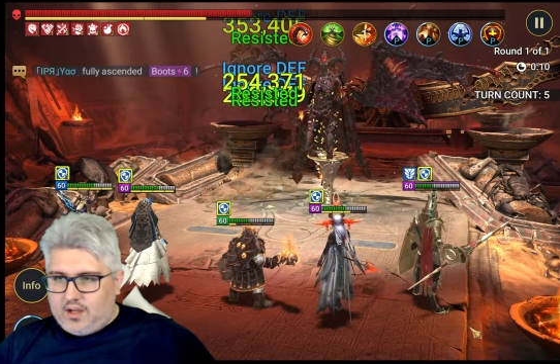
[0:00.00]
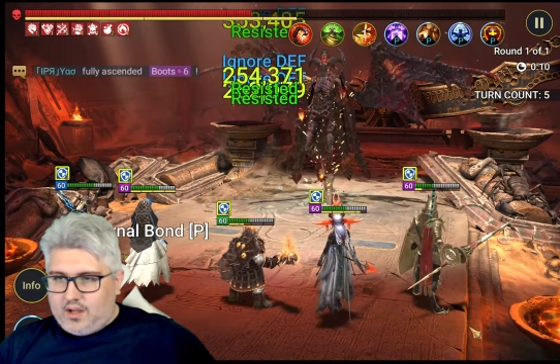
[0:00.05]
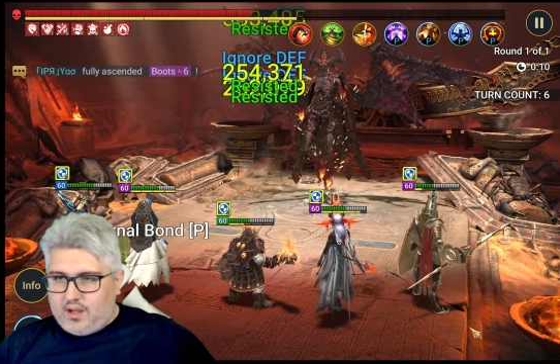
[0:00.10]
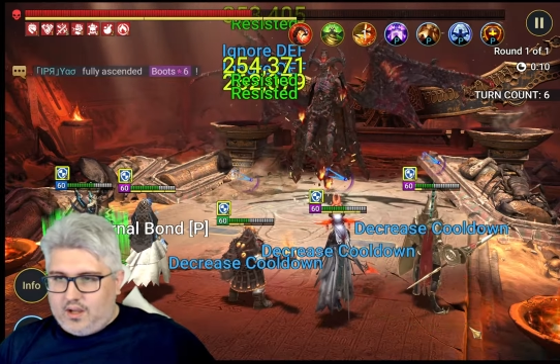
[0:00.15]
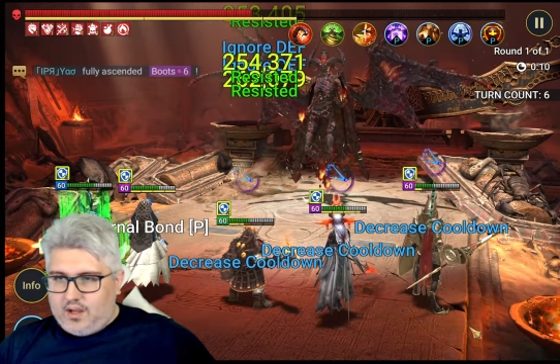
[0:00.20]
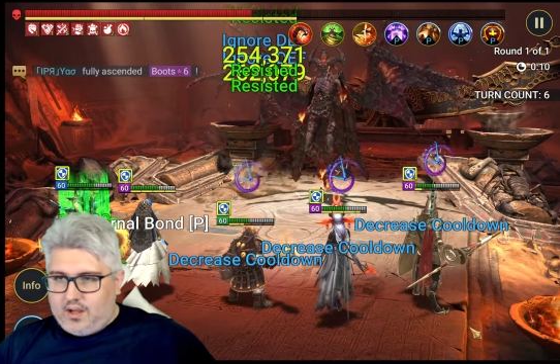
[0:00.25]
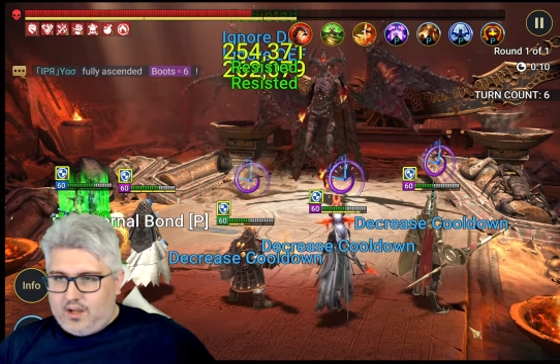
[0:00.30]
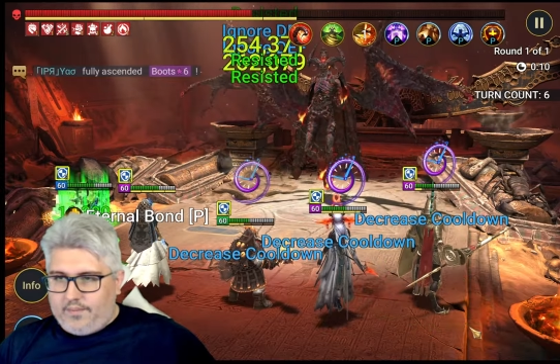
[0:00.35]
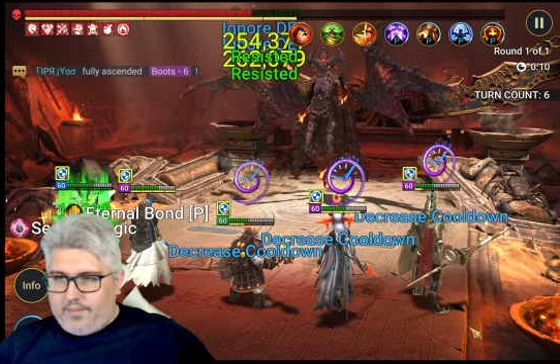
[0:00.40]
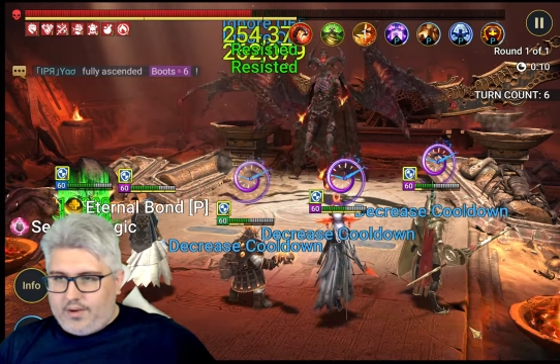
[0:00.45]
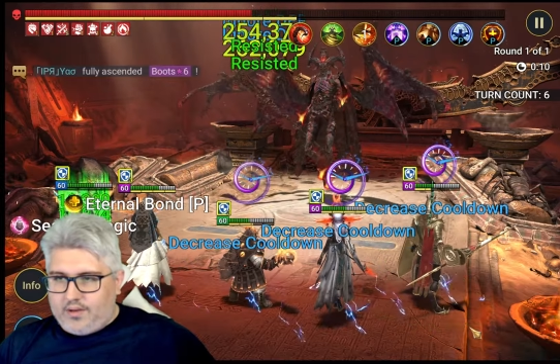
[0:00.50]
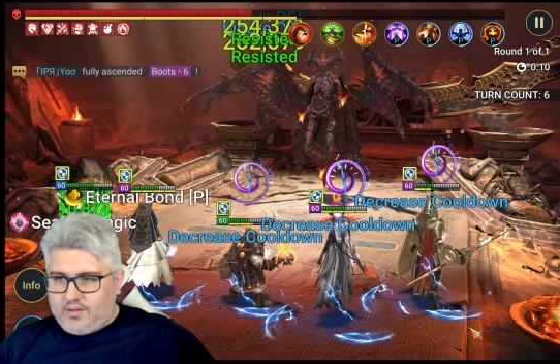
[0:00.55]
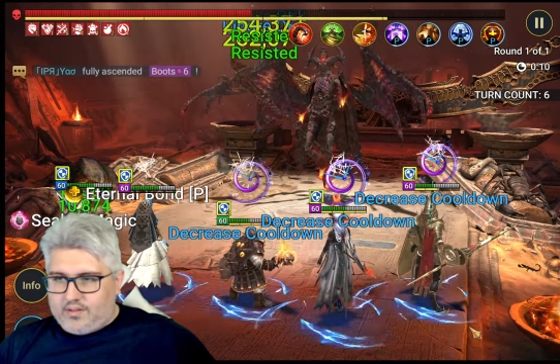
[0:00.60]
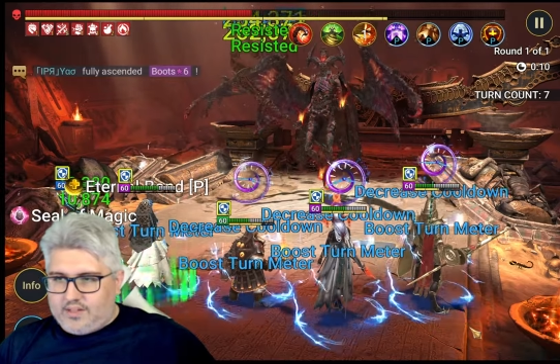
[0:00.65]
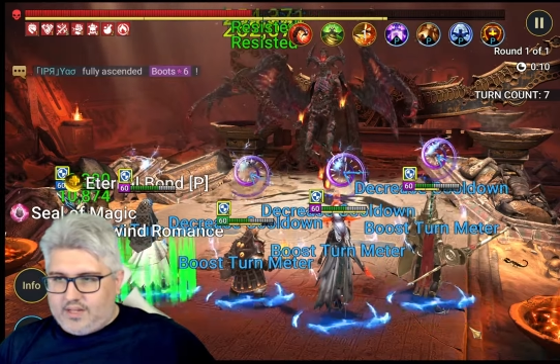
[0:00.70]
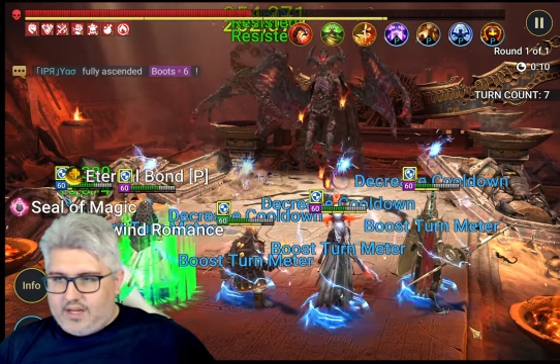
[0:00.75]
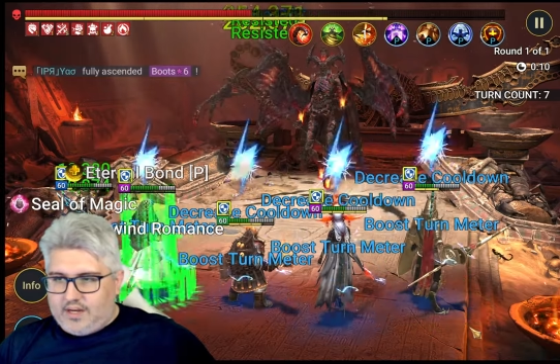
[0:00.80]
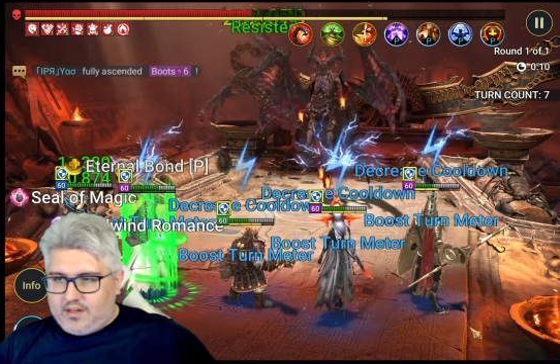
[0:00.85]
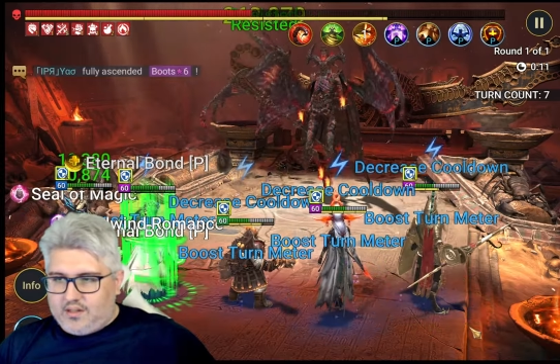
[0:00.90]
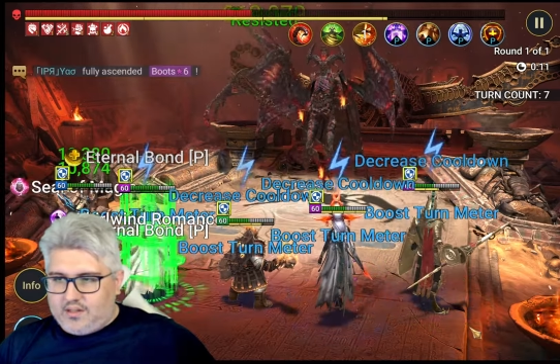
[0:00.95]
him goes
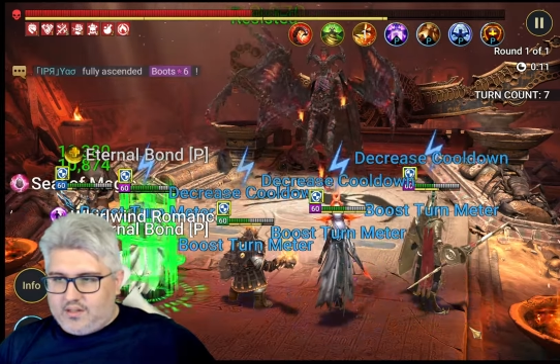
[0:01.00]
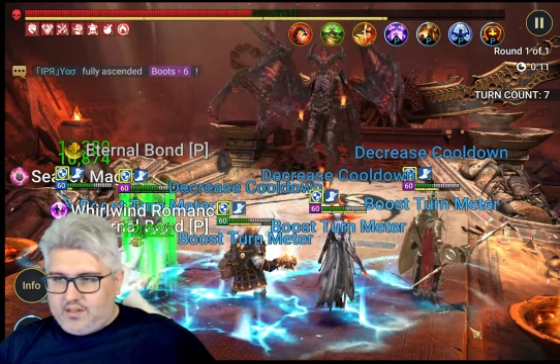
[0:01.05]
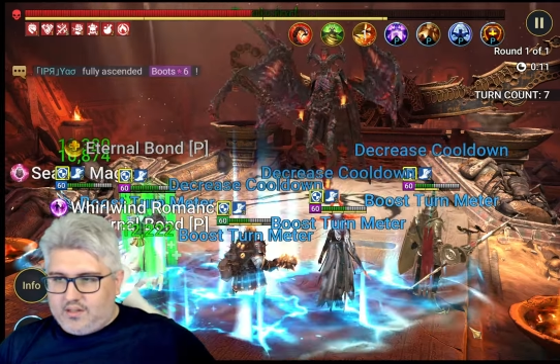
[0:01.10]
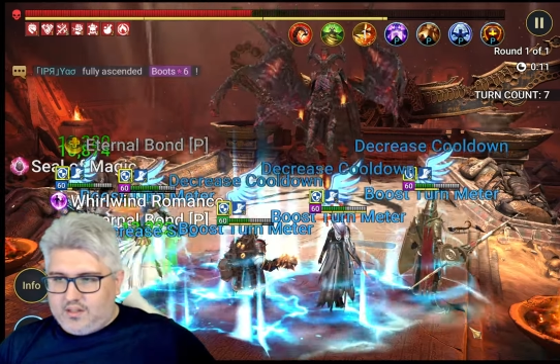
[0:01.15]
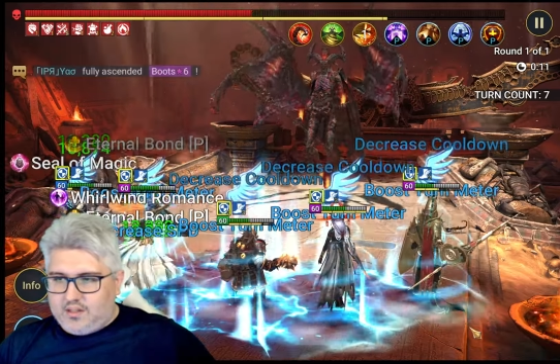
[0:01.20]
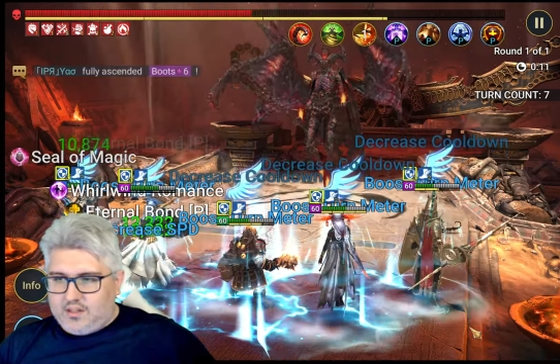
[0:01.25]
second,